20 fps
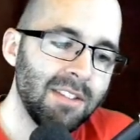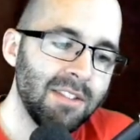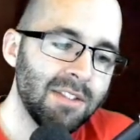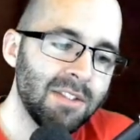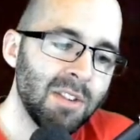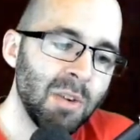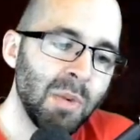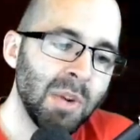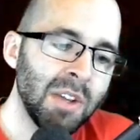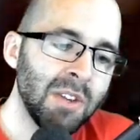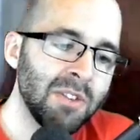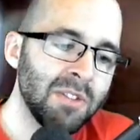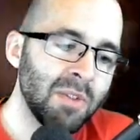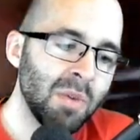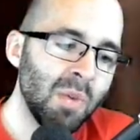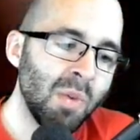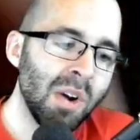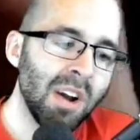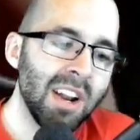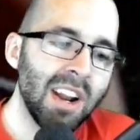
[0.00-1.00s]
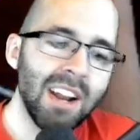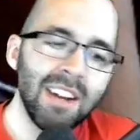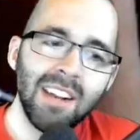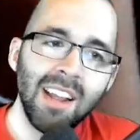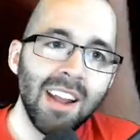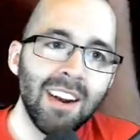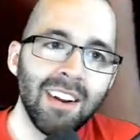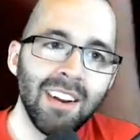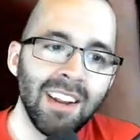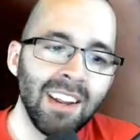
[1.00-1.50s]
So we used one
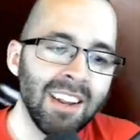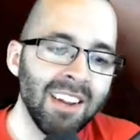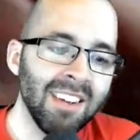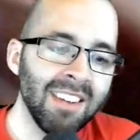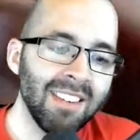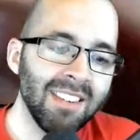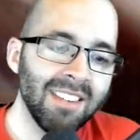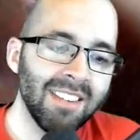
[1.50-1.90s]
identity